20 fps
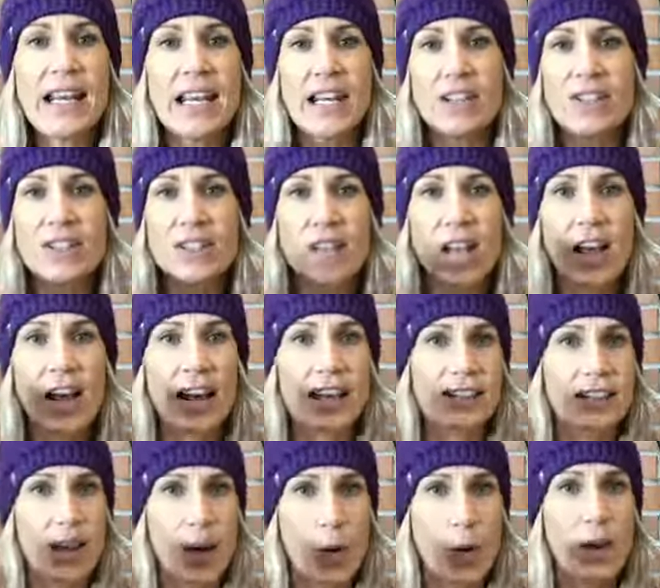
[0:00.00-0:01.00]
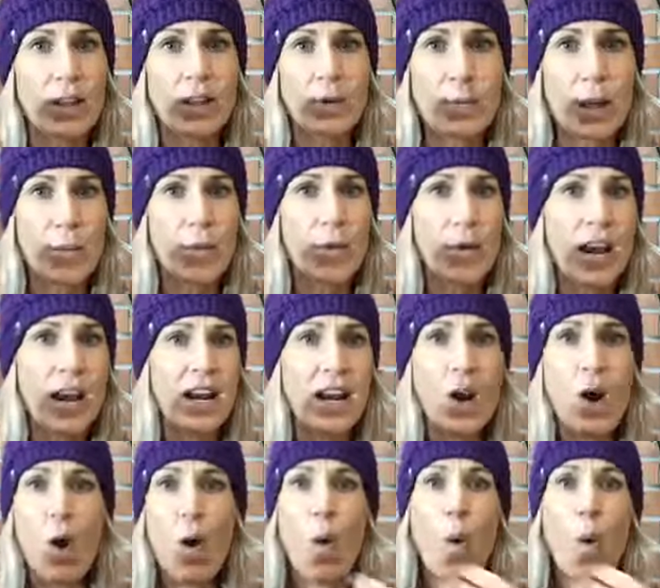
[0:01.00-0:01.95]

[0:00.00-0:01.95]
Each cell has that oily membrane.